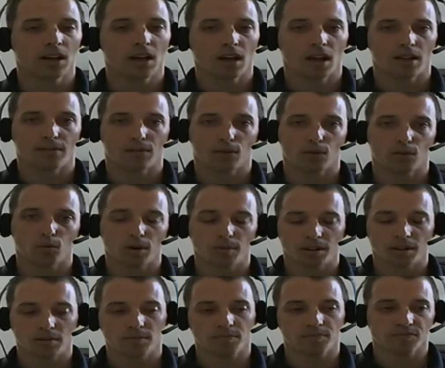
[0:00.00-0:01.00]
And for
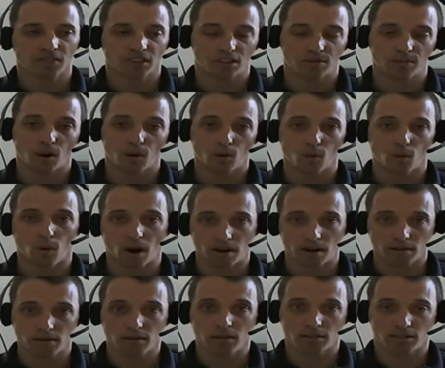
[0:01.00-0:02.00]
women, it's about
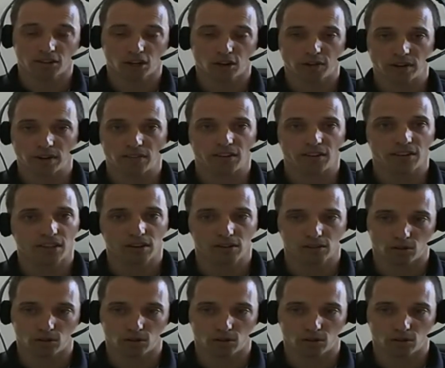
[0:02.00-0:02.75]
1 serving everything.